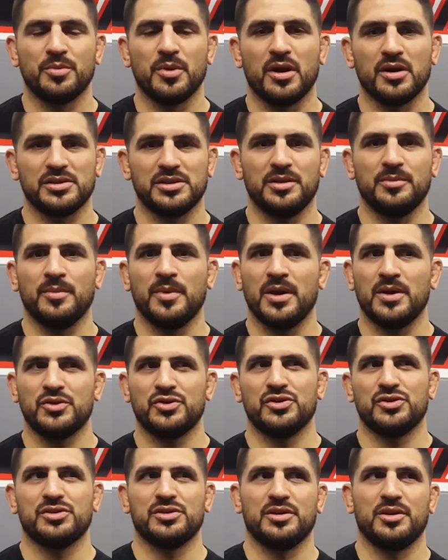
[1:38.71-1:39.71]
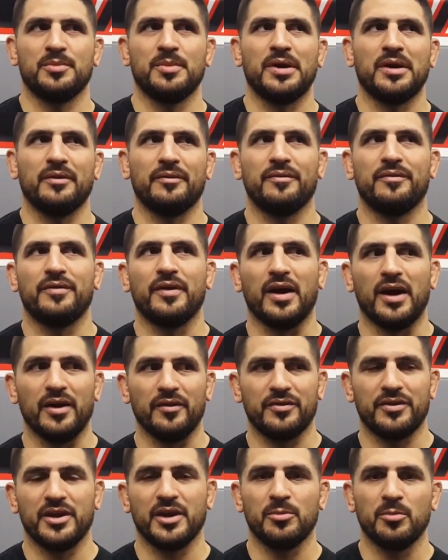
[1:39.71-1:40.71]
boxing matches and about
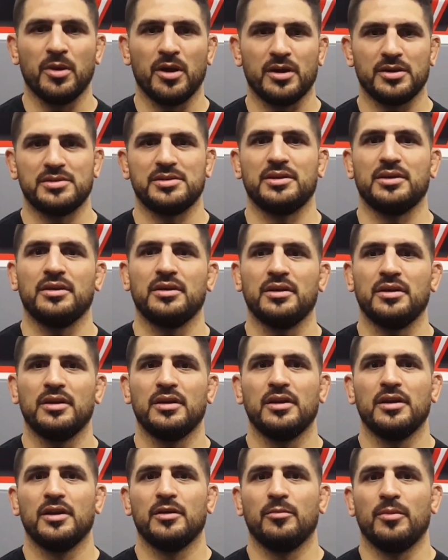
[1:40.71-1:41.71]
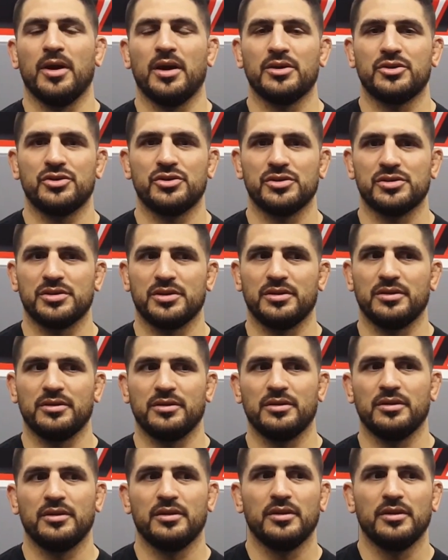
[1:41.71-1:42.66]
5 kickboxing matches. And